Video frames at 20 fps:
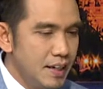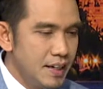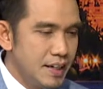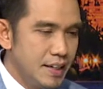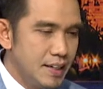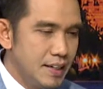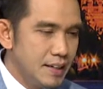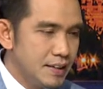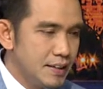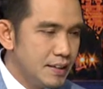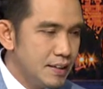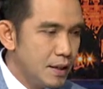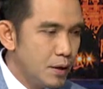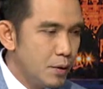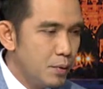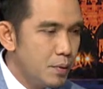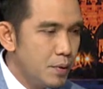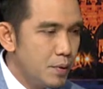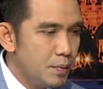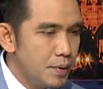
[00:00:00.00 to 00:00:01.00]

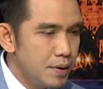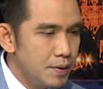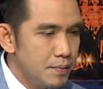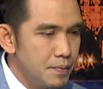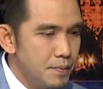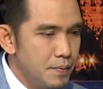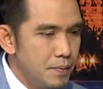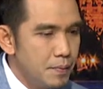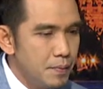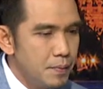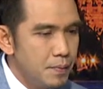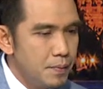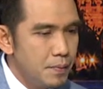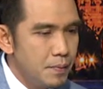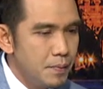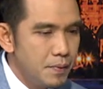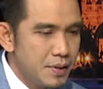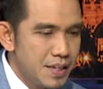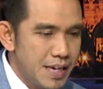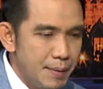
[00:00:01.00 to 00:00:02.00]

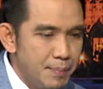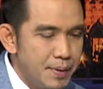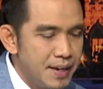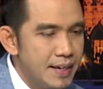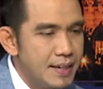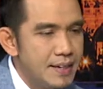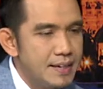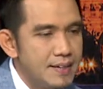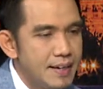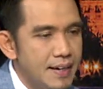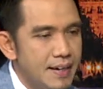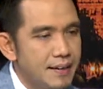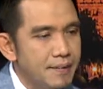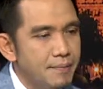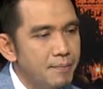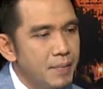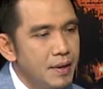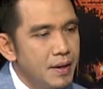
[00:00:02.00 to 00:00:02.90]
What's happening is that